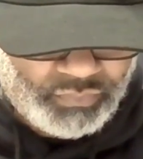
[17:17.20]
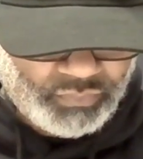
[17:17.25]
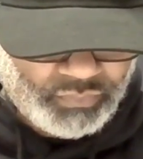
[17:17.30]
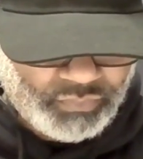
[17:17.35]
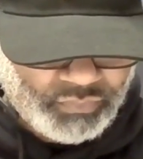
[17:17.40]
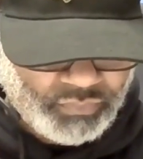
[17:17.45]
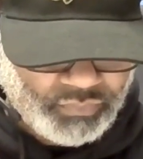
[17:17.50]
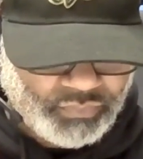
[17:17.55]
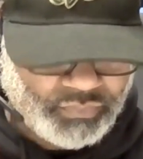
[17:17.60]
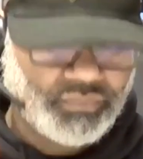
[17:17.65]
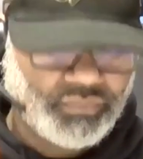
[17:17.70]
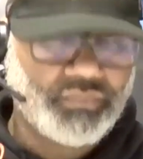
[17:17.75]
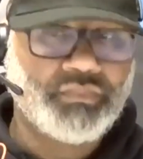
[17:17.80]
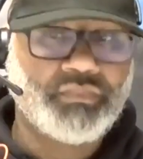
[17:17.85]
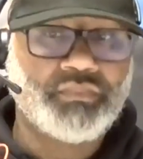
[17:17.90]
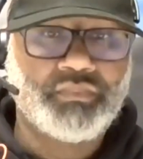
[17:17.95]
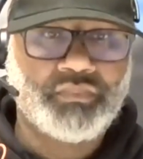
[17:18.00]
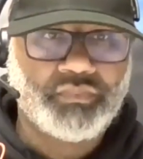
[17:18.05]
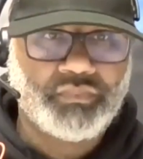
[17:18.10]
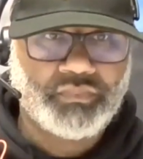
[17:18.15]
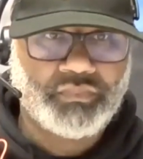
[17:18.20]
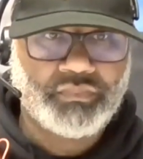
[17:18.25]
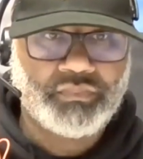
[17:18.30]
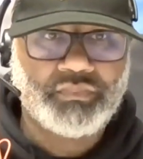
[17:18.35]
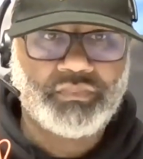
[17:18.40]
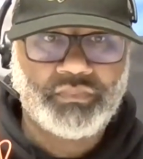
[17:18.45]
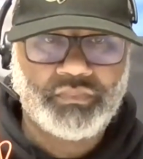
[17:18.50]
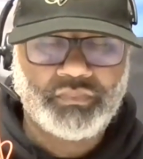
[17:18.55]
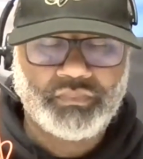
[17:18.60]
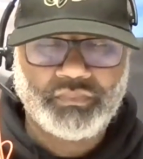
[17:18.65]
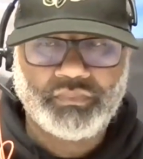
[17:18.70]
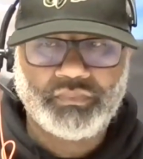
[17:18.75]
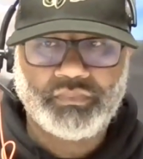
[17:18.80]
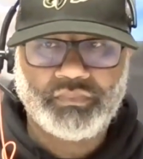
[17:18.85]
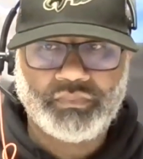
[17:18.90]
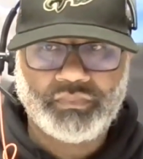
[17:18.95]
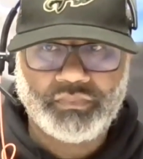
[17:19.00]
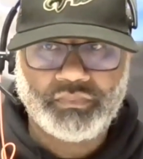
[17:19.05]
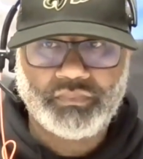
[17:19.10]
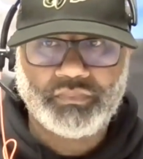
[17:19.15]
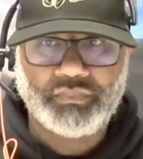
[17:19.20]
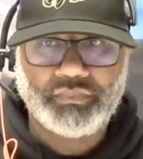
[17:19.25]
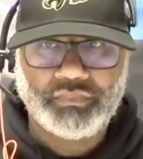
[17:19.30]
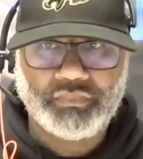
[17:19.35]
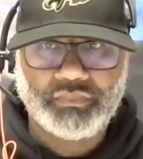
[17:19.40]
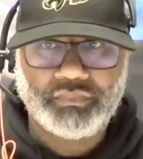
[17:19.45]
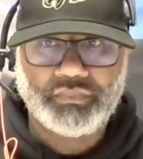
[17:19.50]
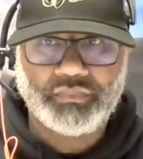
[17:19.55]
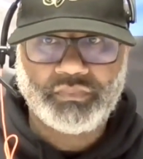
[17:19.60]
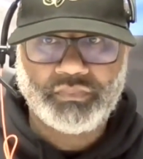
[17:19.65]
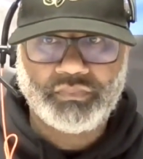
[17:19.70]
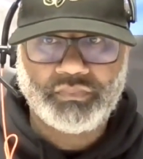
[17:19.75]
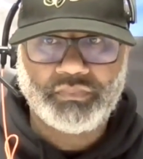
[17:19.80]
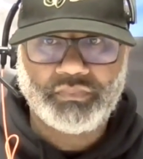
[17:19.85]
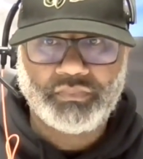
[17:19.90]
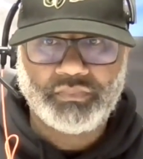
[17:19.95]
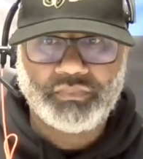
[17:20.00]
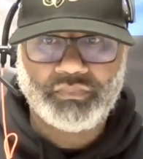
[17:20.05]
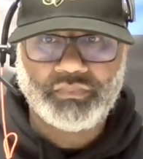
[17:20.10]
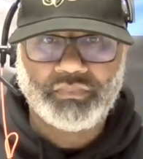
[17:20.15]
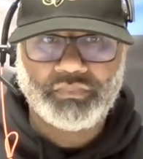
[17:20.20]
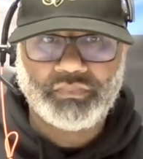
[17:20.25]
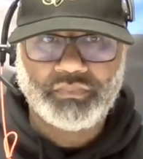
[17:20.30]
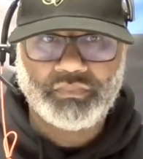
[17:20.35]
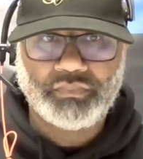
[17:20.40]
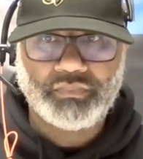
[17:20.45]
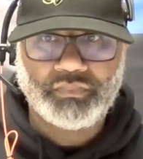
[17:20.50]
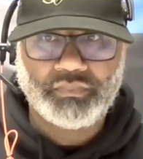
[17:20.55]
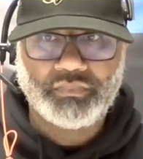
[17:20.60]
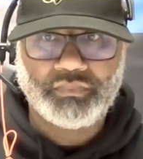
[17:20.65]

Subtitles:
This person isn't speaking.